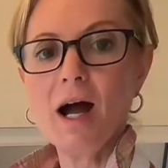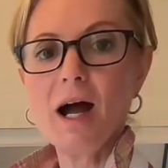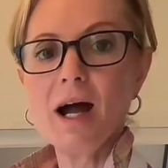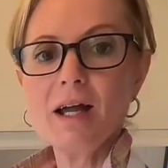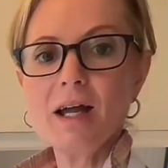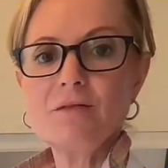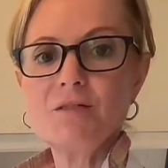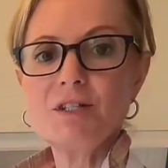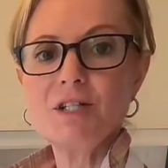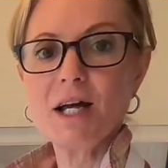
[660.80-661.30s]

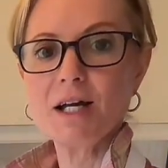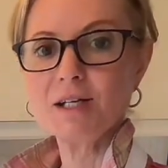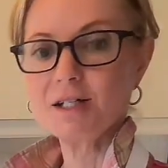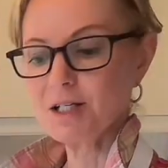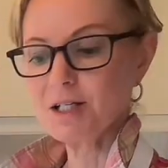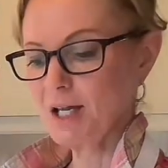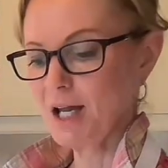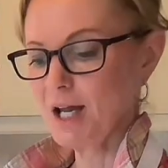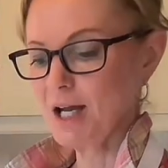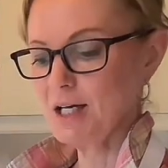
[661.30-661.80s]
I have
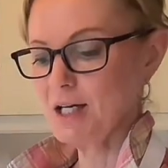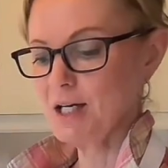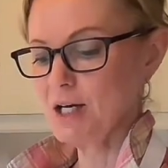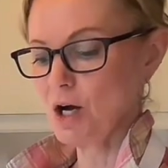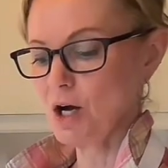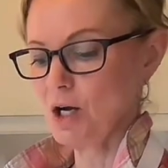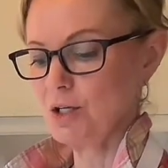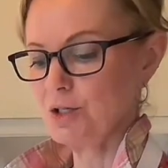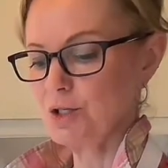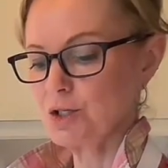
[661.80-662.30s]

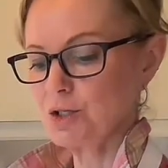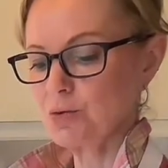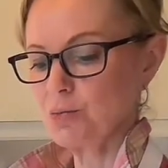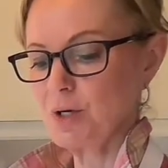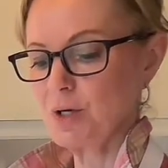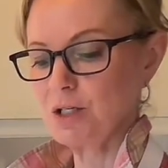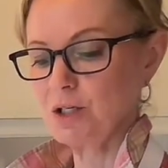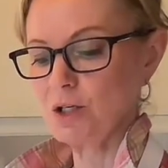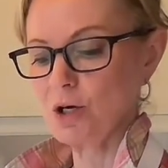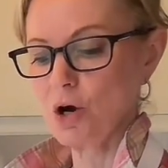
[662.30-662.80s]
desiccated
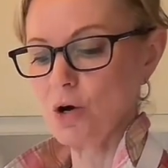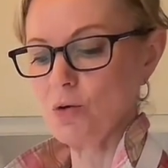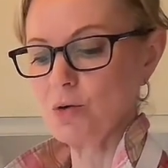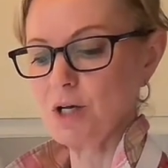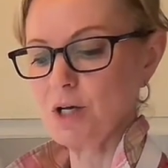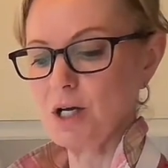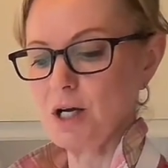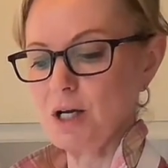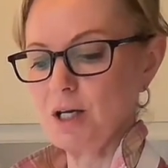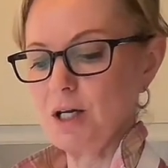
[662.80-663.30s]
unsweetened
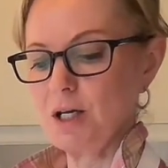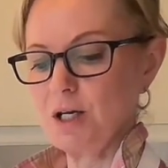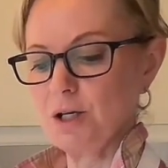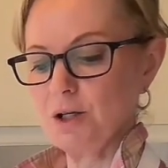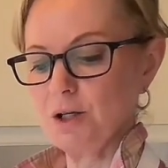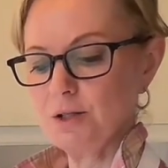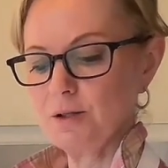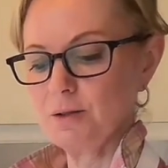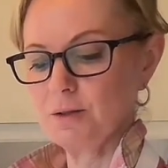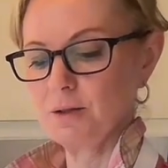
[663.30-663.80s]
coconut here.